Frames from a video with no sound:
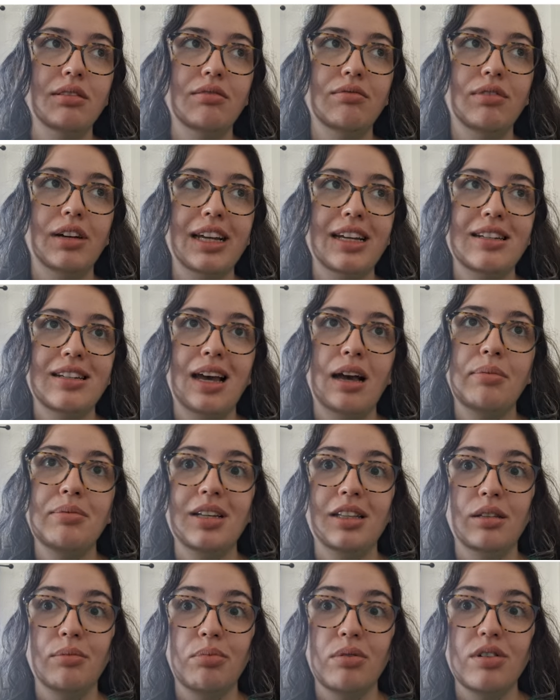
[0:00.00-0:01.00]

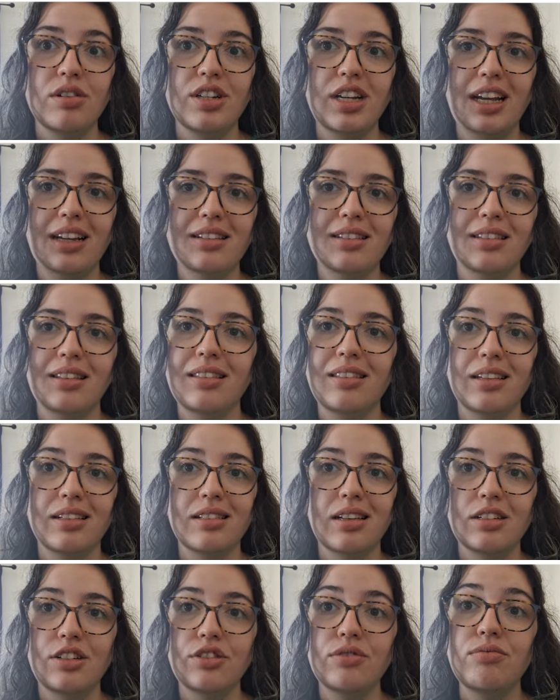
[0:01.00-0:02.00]
readapted the projects and the
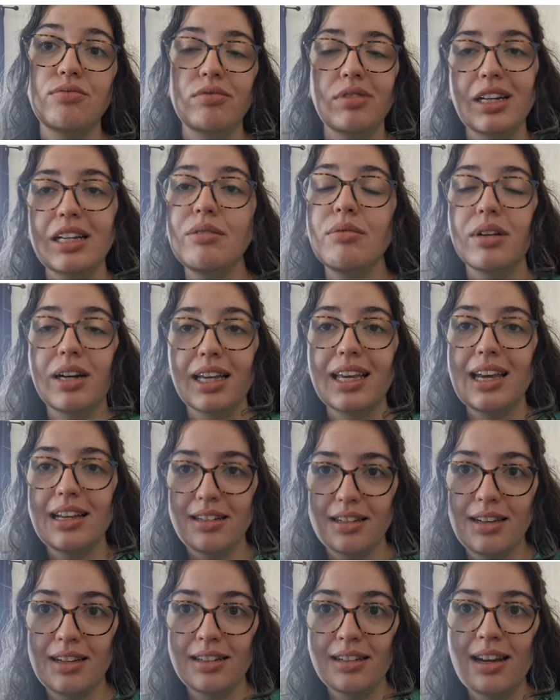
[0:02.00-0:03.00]
things I just really want to get
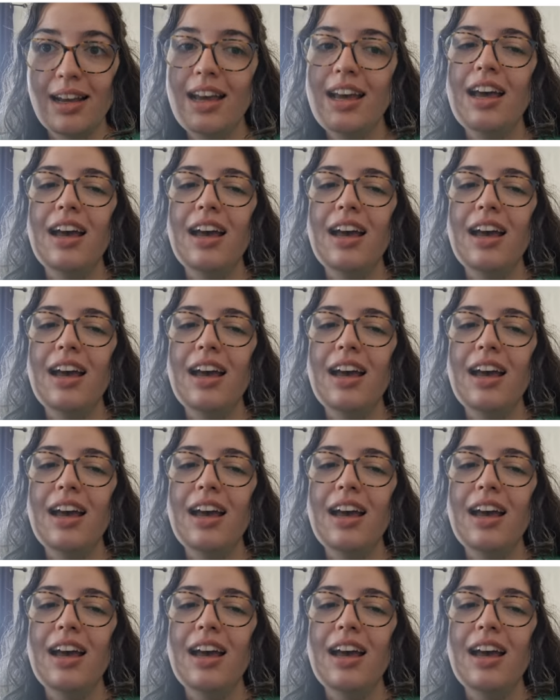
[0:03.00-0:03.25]
done,